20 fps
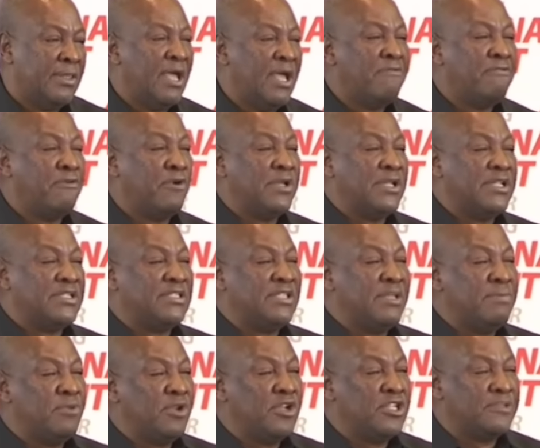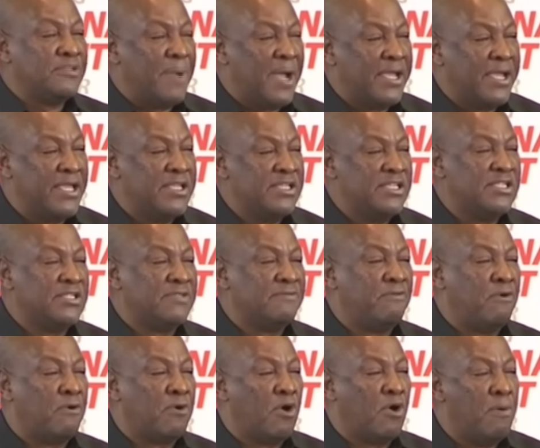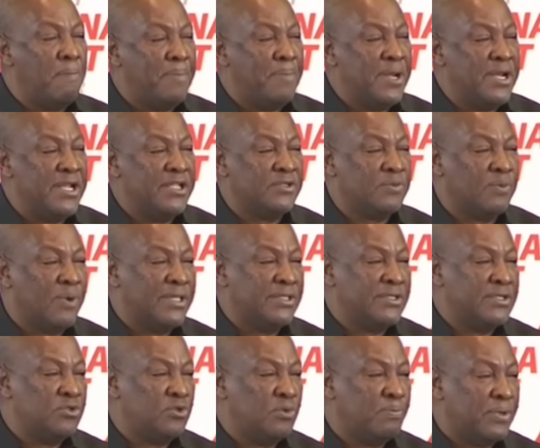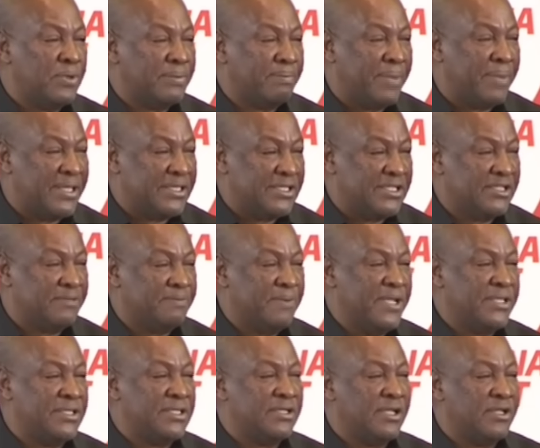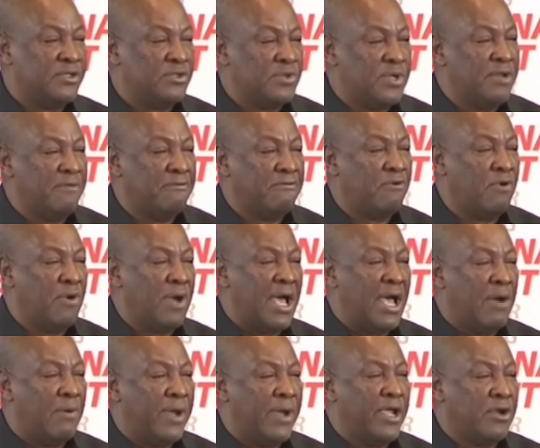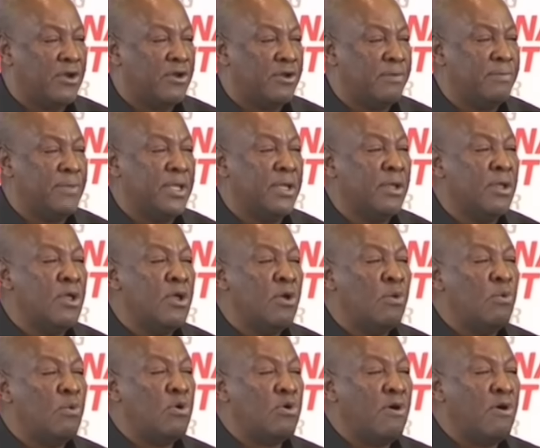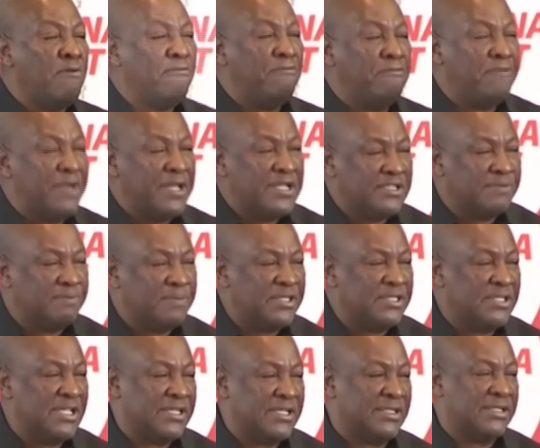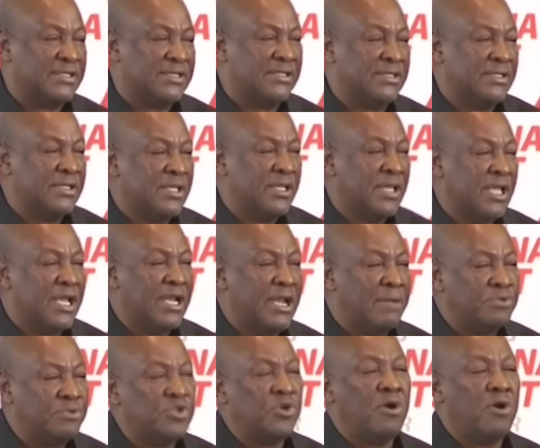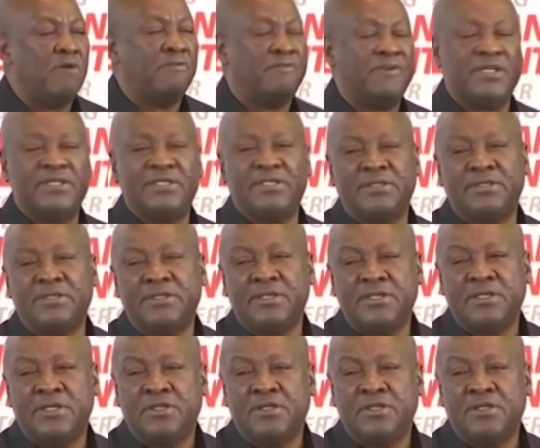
Therefore, the stimulus packages for companies wanting to participate in the 24-hour economy will convince businesses, and I'm sure of it,